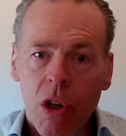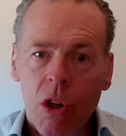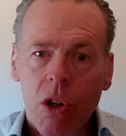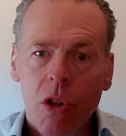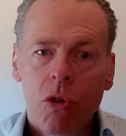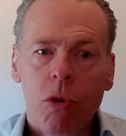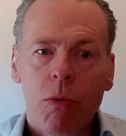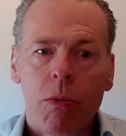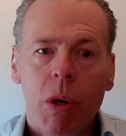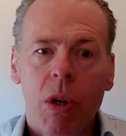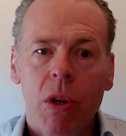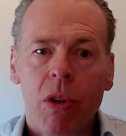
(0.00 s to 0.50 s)

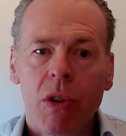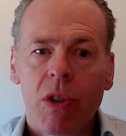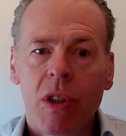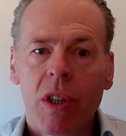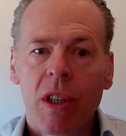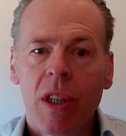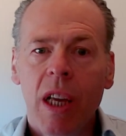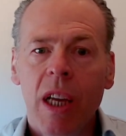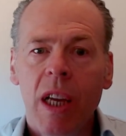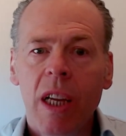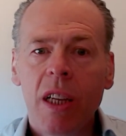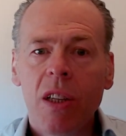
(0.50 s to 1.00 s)
two models, and
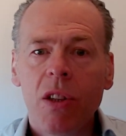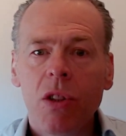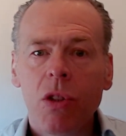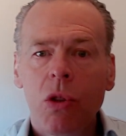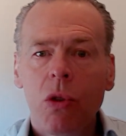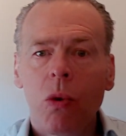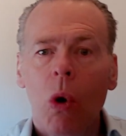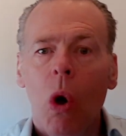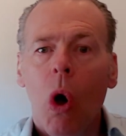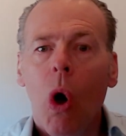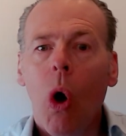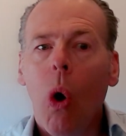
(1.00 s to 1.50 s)
that is
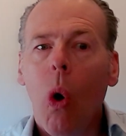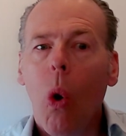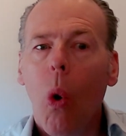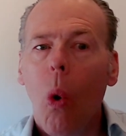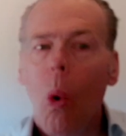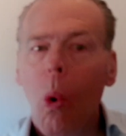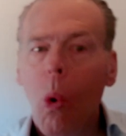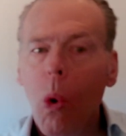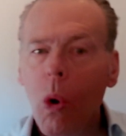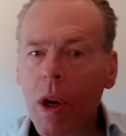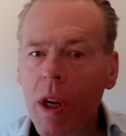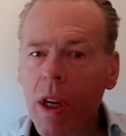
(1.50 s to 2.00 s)
to
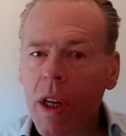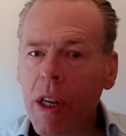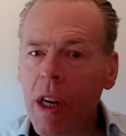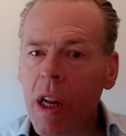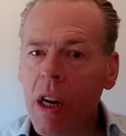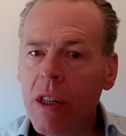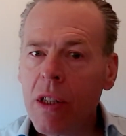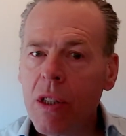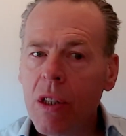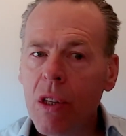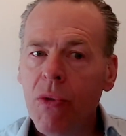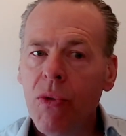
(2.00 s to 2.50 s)

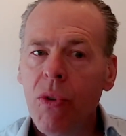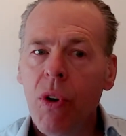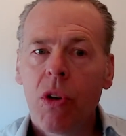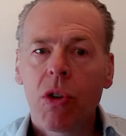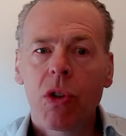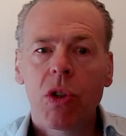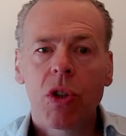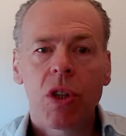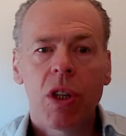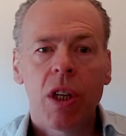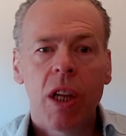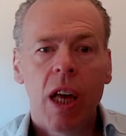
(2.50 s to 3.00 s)
organize the
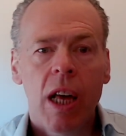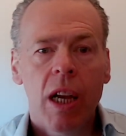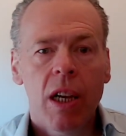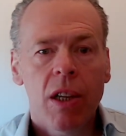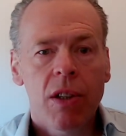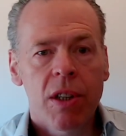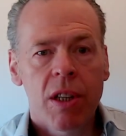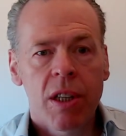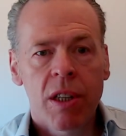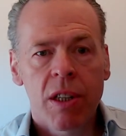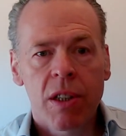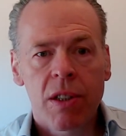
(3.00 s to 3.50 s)

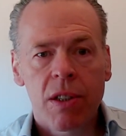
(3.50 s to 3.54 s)
functionality in the